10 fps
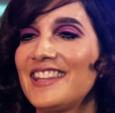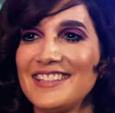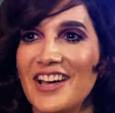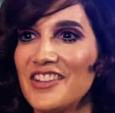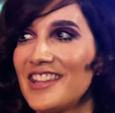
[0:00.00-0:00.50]
I
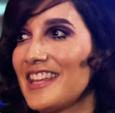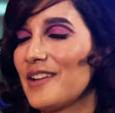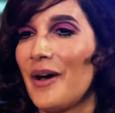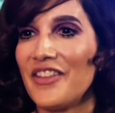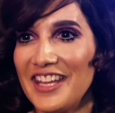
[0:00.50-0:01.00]
think the other thing
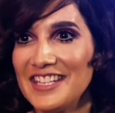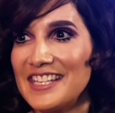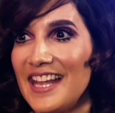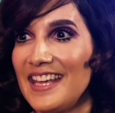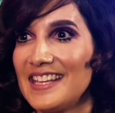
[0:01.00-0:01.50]
about the
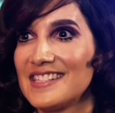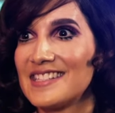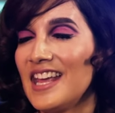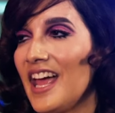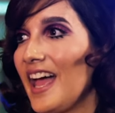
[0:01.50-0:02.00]
internet
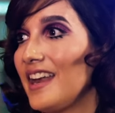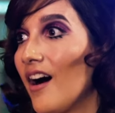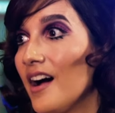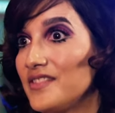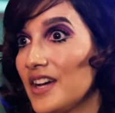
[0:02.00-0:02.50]
is, and
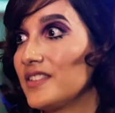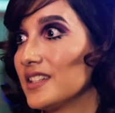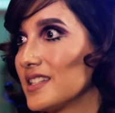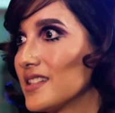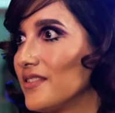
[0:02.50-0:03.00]
I've
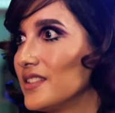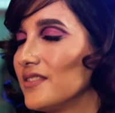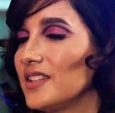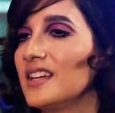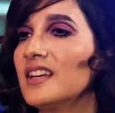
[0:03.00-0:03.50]
definitely suffered
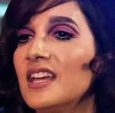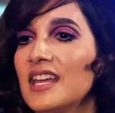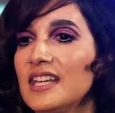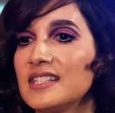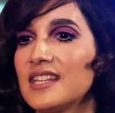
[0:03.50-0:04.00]
of it,
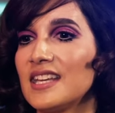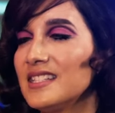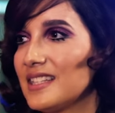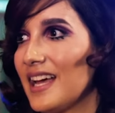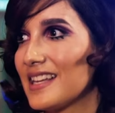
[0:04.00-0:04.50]
is the
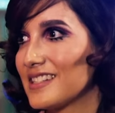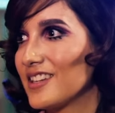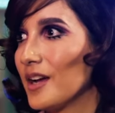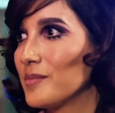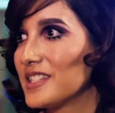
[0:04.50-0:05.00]
internet has a
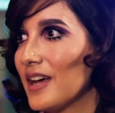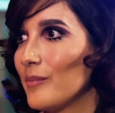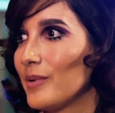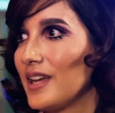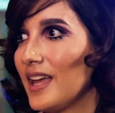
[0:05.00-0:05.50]
timestamp